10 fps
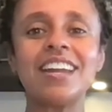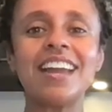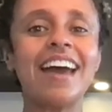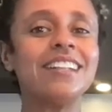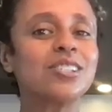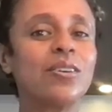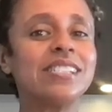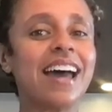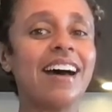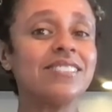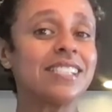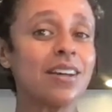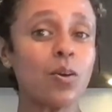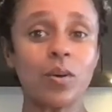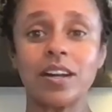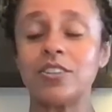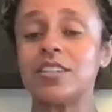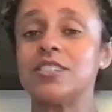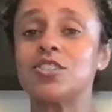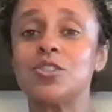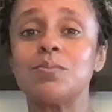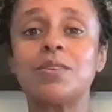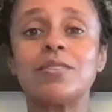and it's going to have still 102 minerals